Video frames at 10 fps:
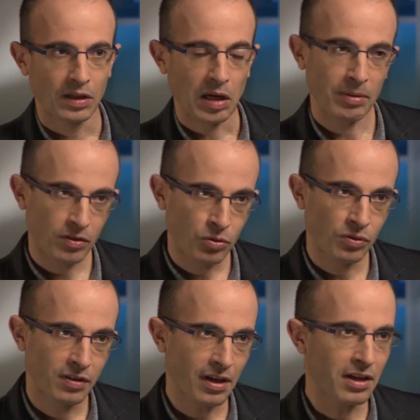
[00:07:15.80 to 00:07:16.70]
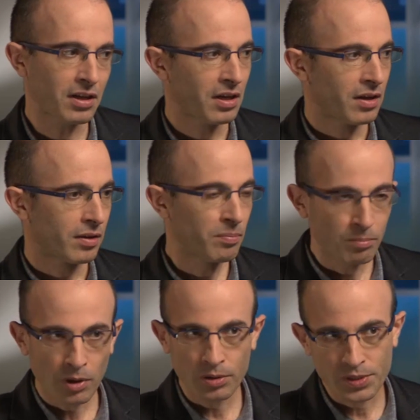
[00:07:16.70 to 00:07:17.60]
I mean, today, the
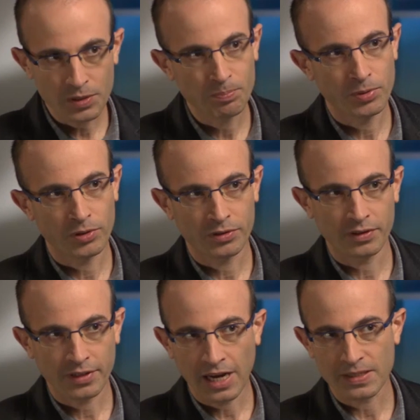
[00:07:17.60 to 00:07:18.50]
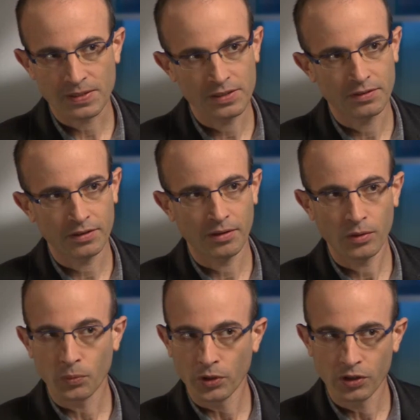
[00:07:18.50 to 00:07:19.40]
most important asset in
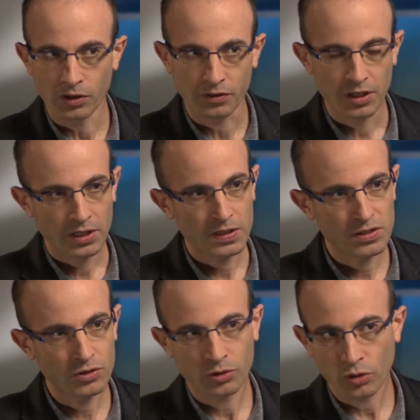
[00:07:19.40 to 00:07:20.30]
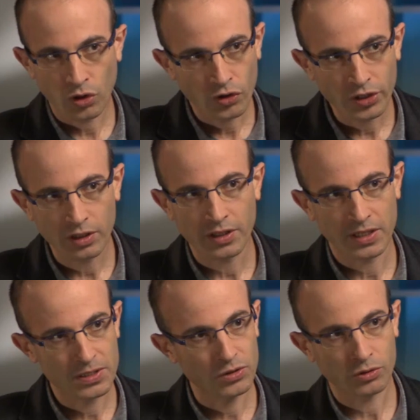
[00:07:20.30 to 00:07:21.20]
the world is not oil
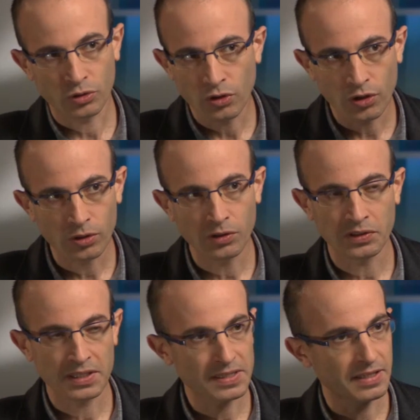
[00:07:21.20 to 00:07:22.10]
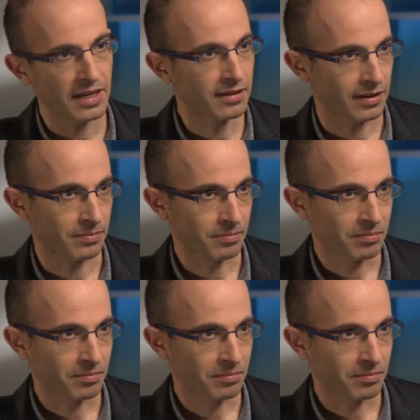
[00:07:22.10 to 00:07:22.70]
and it's not gold, it's data.